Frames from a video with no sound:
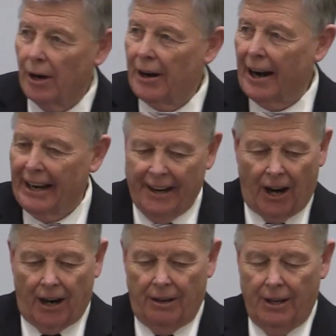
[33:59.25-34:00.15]
not in
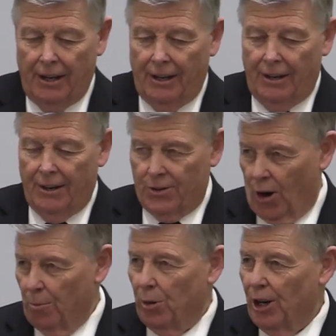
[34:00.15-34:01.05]
our
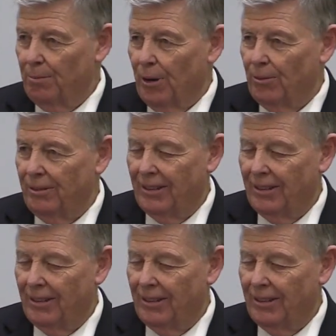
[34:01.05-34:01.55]
songbook, but